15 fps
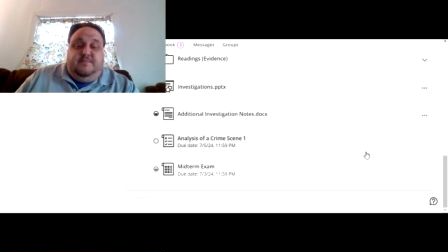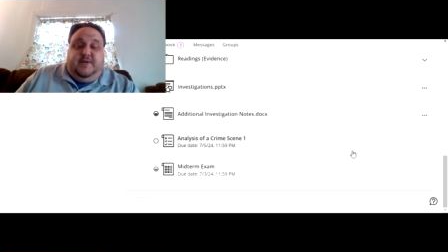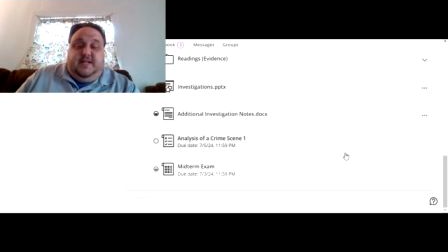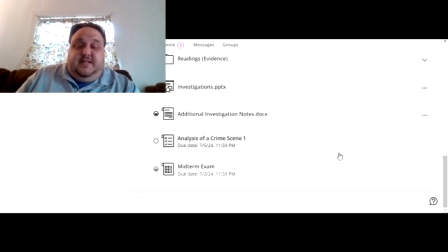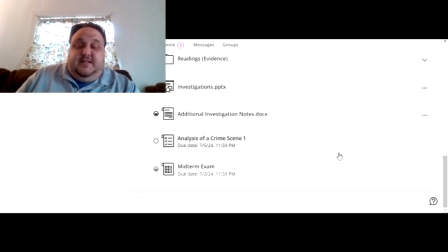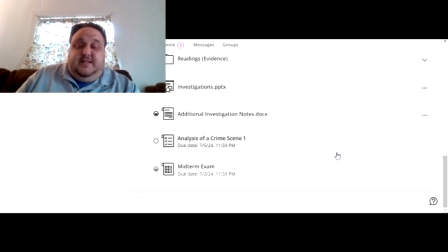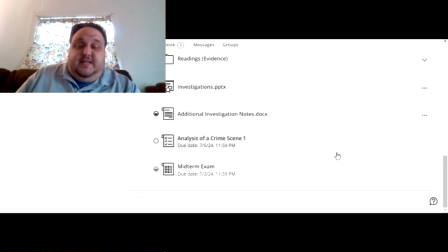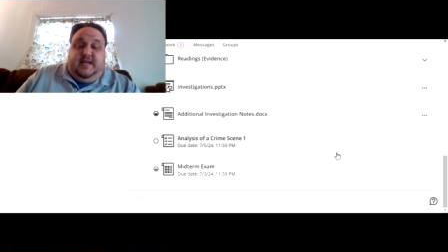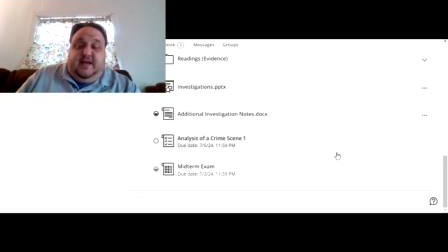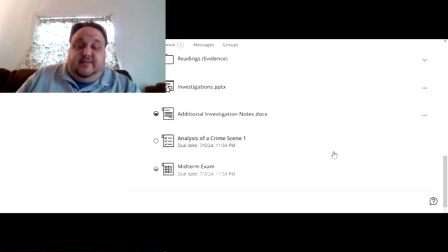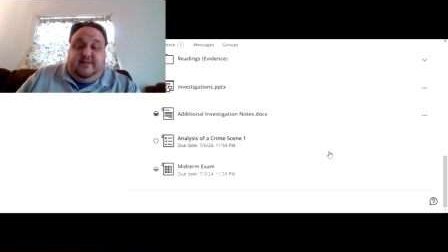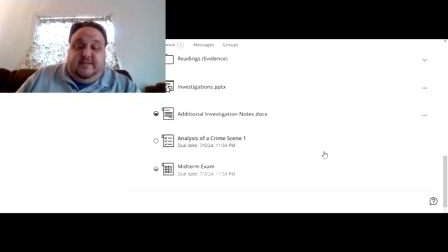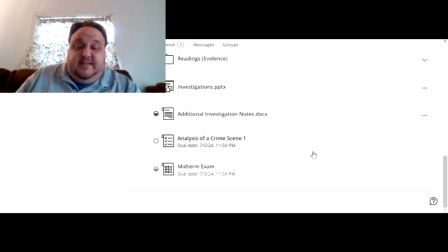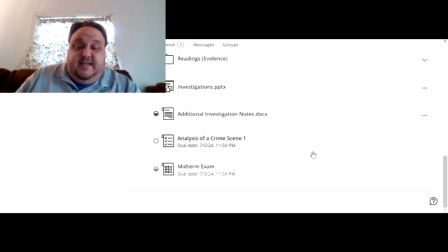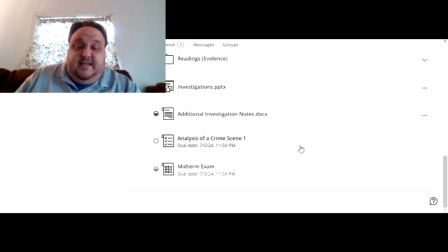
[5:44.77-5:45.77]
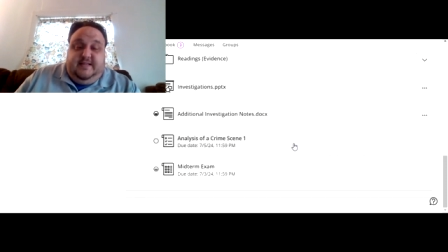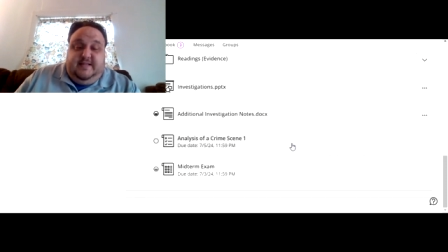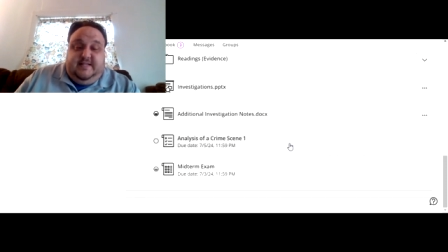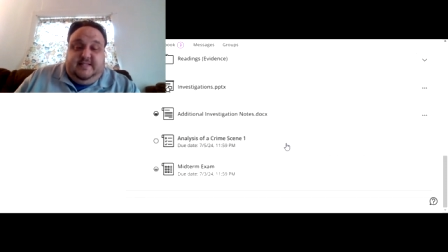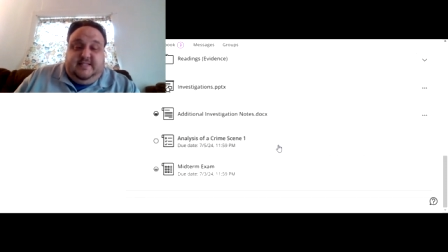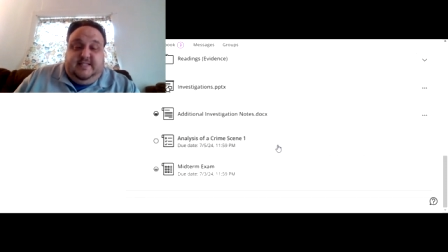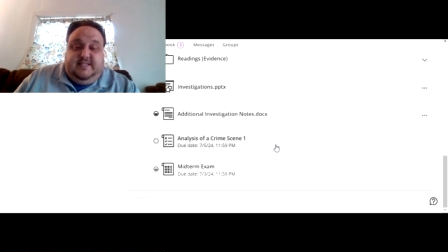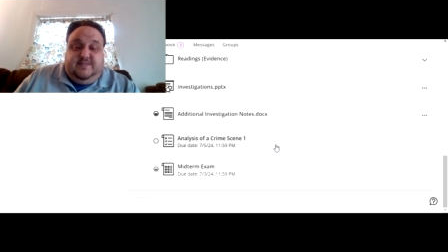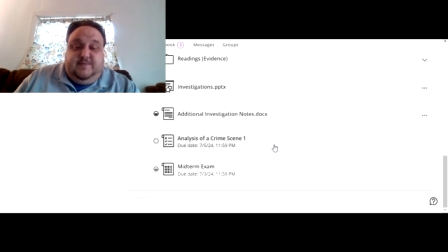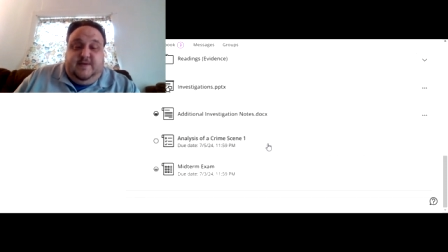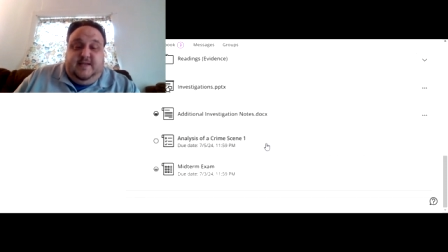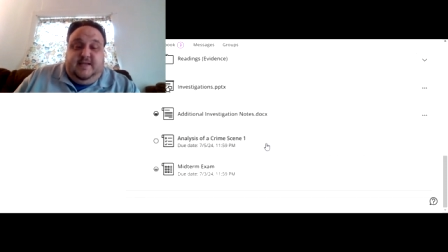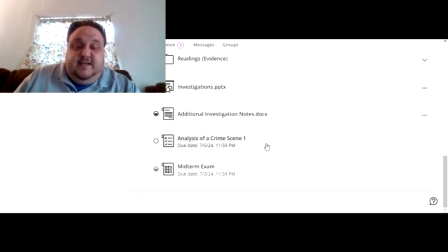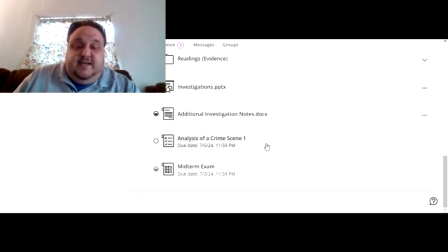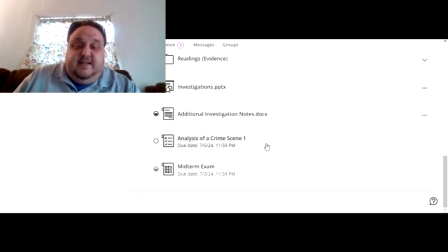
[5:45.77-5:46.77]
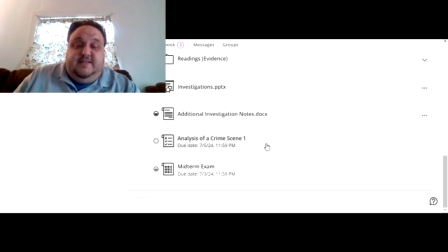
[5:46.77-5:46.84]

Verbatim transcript: But the other thing that's this week,